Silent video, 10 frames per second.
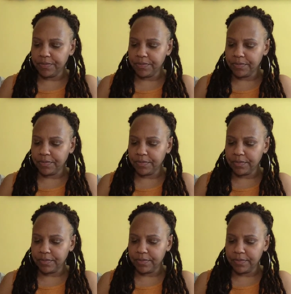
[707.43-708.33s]

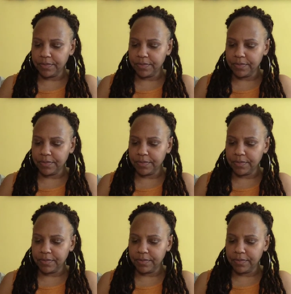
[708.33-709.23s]

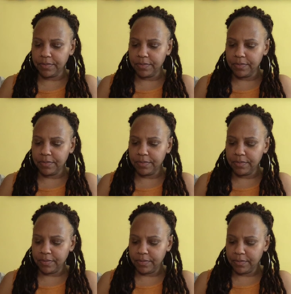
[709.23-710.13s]

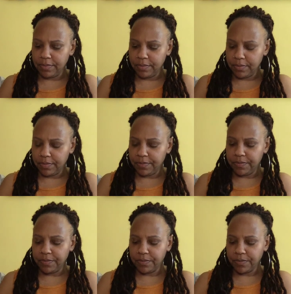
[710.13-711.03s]

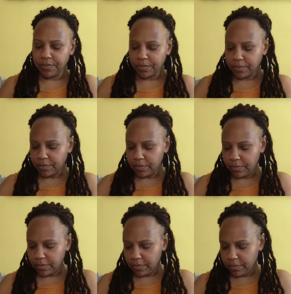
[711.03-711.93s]

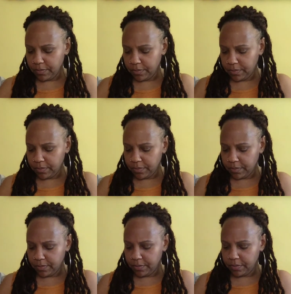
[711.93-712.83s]

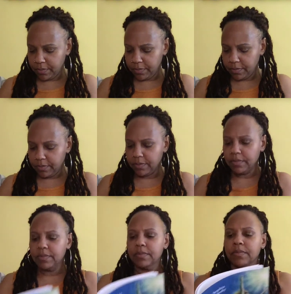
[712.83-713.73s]

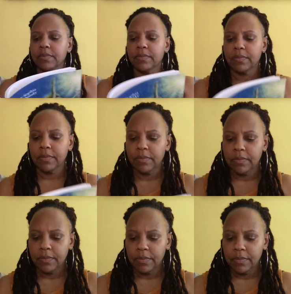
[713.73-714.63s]
[no speech]